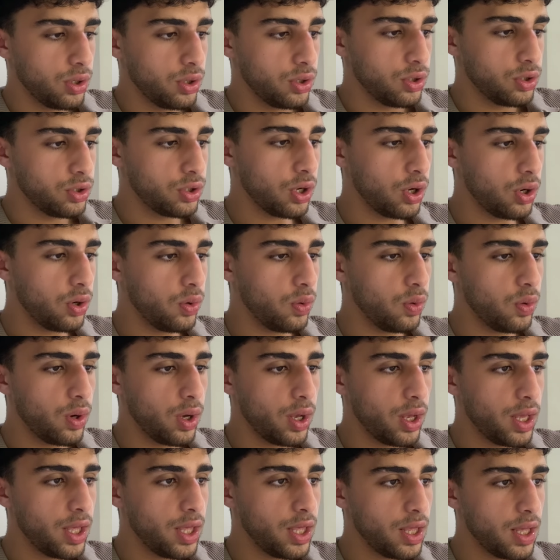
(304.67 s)
So
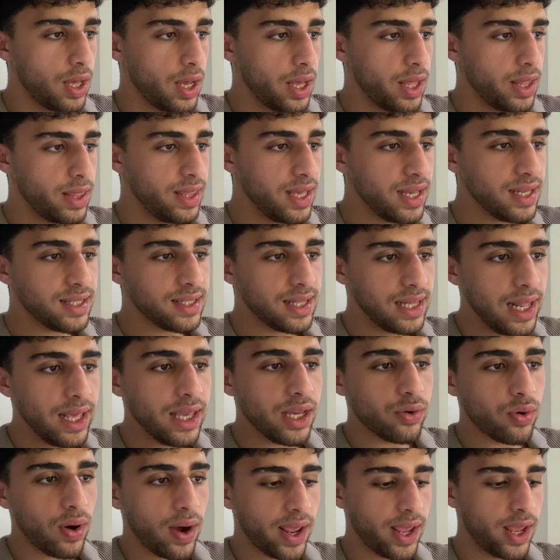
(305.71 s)
this
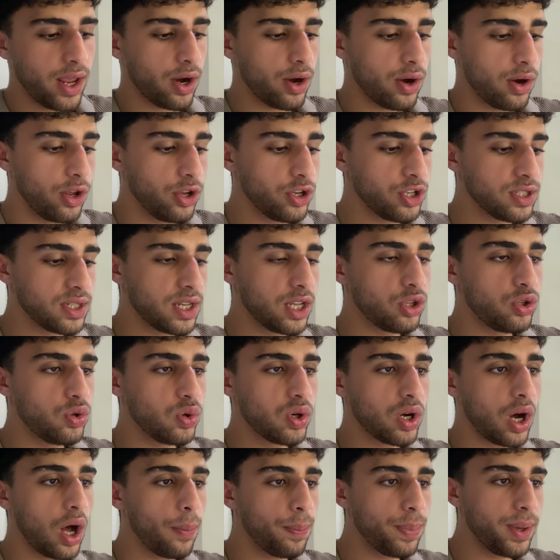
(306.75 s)
link right here, you just get to
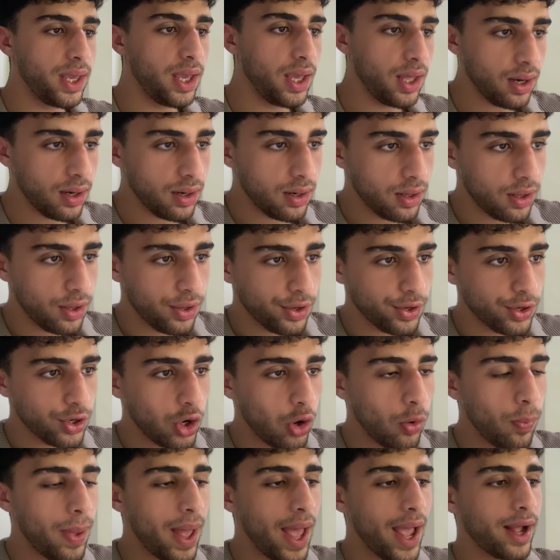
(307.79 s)
copy it,
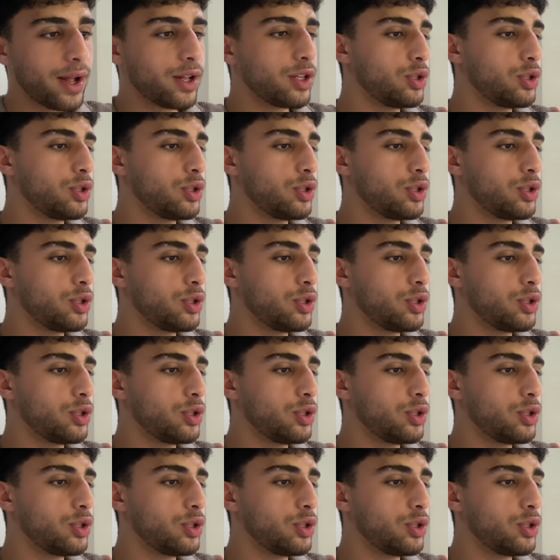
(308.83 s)
go back